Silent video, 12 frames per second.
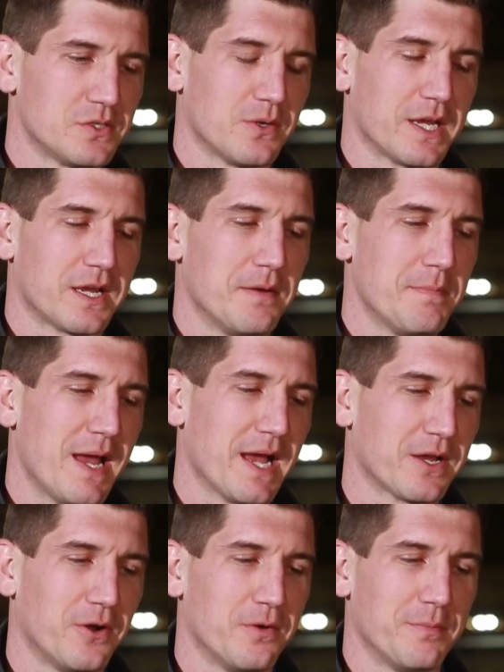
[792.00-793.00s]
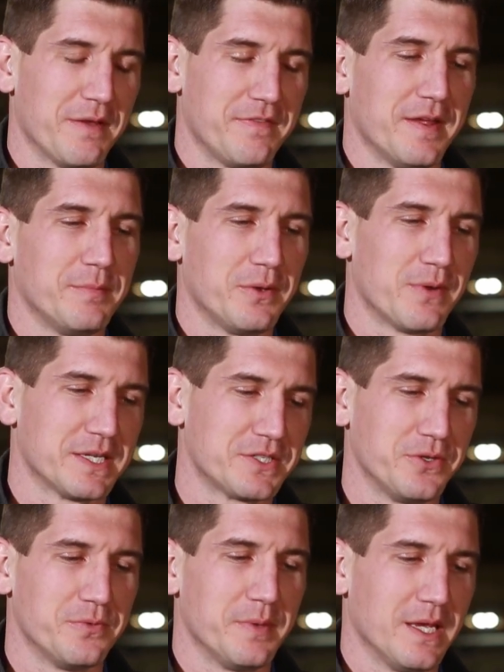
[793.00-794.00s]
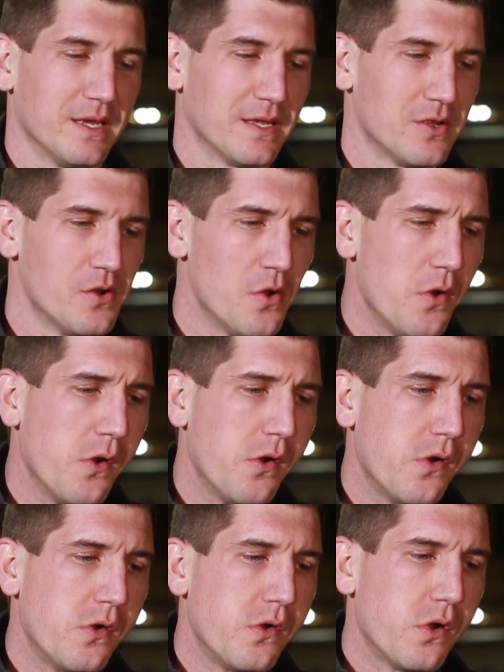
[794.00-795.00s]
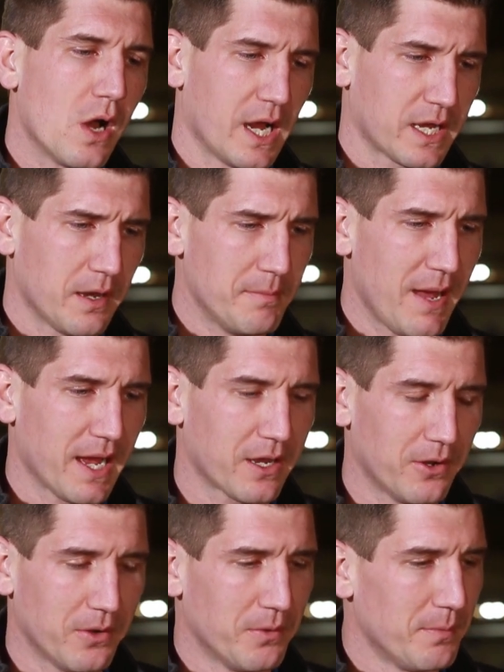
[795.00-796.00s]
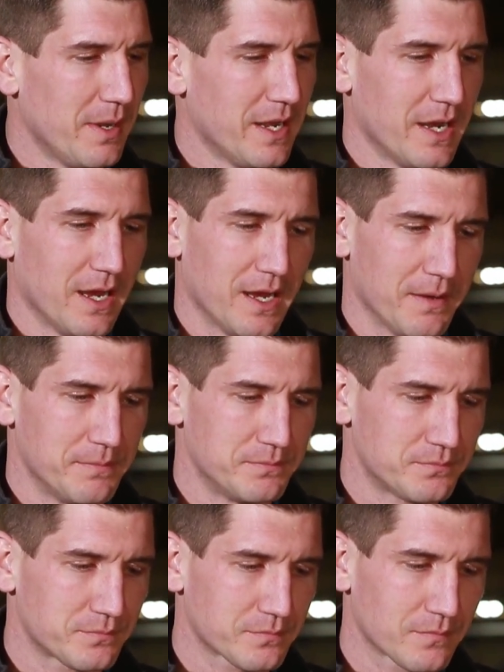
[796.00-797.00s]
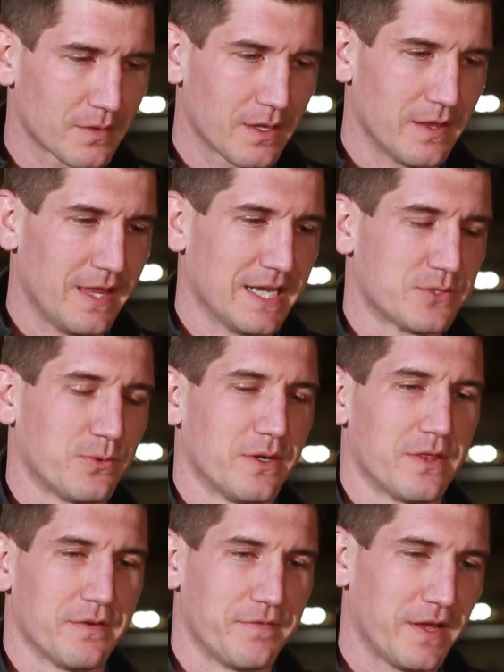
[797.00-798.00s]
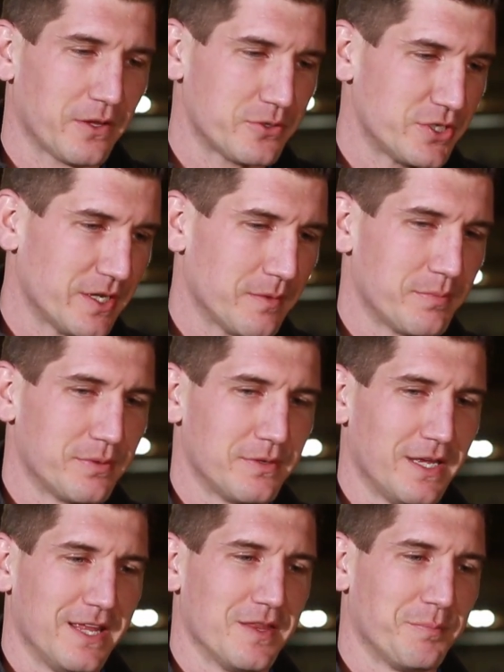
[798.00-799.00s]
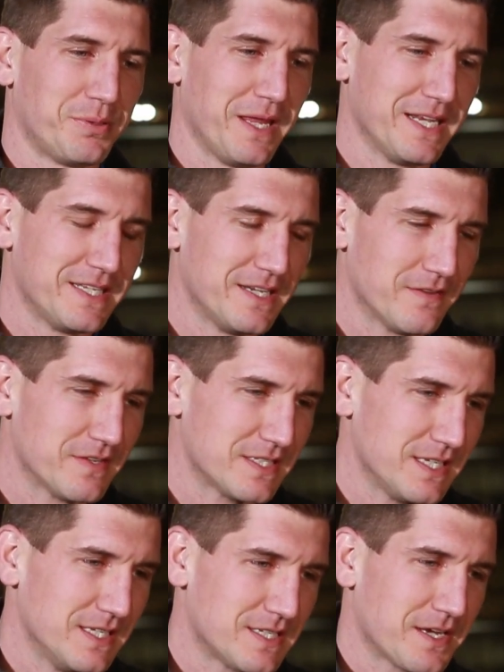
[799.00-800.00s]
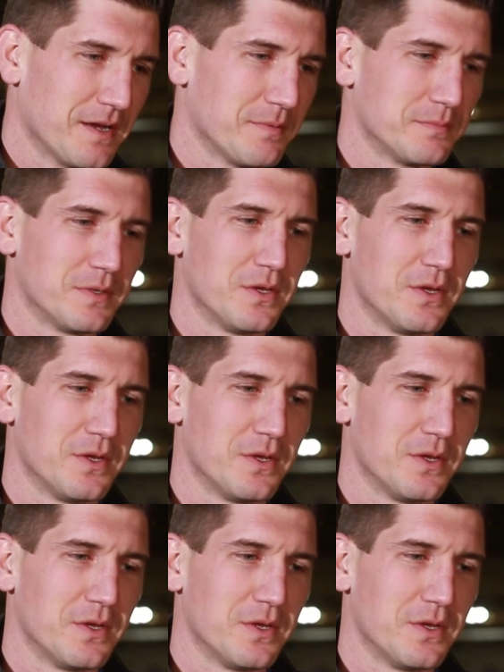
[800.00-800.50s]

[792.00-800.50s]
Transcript: So I come back home. My family rescued me. I come back home, and that's where the fellowship and the planting of the seeds come.